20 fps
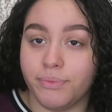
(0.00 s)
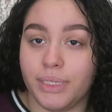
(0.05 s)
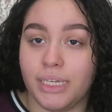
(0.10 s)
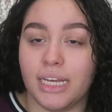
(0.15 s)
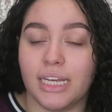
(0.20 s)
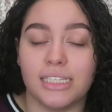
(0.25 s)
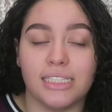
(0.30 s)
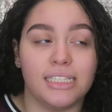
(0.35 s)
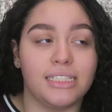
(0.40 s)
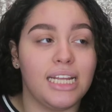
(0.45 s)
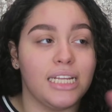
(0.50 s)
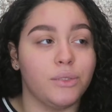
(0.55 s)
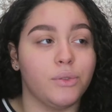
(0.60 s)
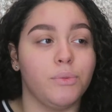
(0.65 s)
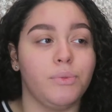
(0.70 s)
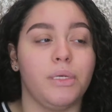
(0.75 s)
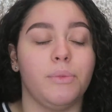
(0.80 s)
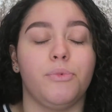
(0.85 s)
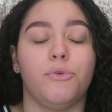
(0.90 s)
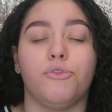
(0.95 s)
because that's
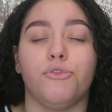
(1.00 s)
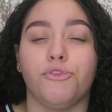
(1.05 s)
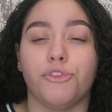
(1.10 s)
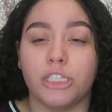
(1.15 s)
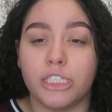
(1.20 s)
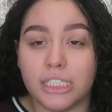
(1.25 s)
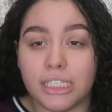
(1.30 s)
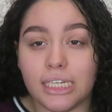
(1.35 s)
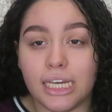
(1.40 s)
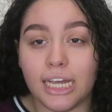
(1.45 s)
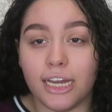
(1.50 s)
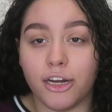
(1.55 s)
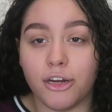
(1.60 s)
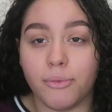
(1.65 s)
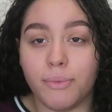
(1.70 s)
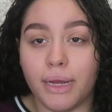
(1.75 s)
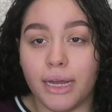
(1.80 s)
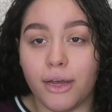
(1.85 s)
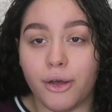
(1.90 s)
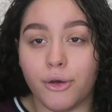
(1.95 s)
what people really
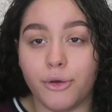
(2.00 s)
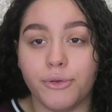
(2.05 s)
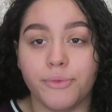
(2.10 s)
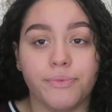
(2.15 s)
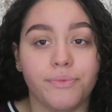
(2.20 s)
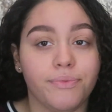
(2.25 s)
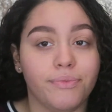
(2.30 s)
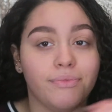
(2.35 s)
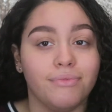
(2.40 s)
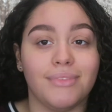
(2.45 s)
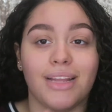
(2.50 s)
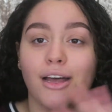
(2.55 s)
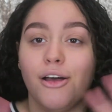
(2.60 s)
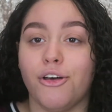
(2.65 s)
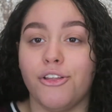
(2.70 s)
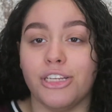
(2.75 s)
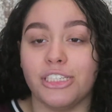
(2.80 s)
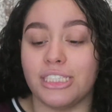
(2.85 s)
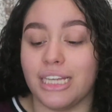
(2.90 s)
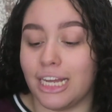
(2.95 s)
care about, not
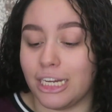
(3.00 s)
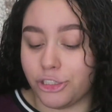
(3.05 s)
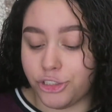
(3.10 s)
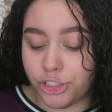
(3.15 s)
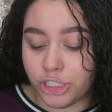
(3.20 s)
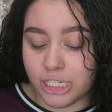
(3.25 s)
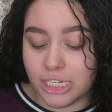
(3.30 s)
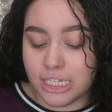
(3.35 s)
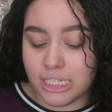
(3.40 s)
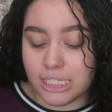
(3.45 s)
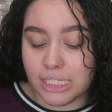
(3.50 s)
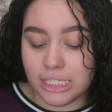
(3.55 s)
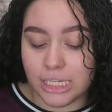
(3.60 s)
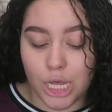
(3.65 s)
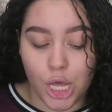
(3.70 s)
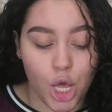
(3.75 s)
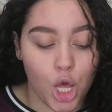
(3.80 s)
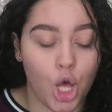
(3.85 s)
all this extraness.